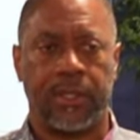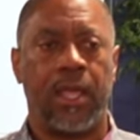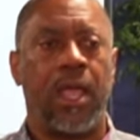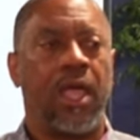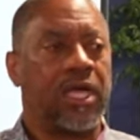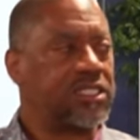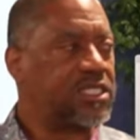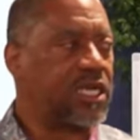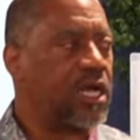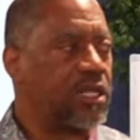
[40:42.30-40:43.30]
Because it's
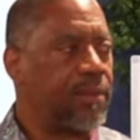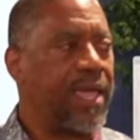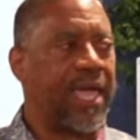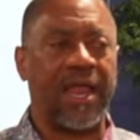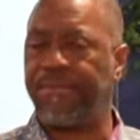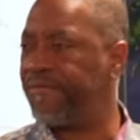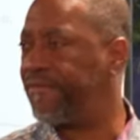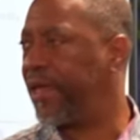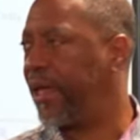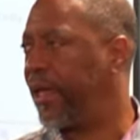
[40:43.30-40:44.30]
another man got to be
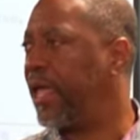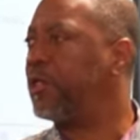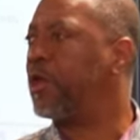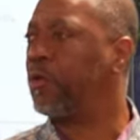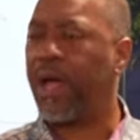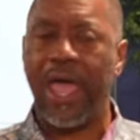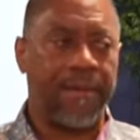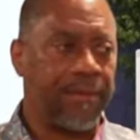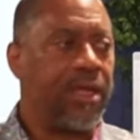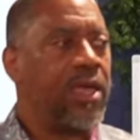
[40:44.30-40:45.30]
fed. And you know what happened?
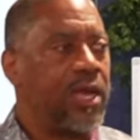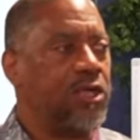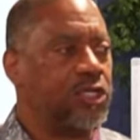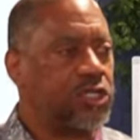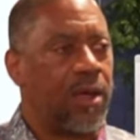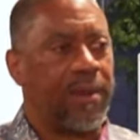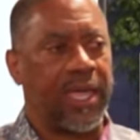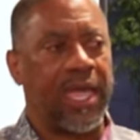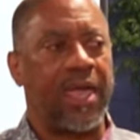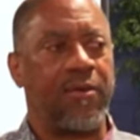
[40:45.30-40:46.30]
Then you start back
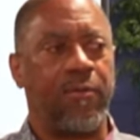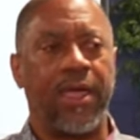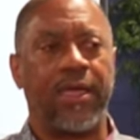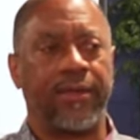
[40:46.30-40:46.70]
gaining weight.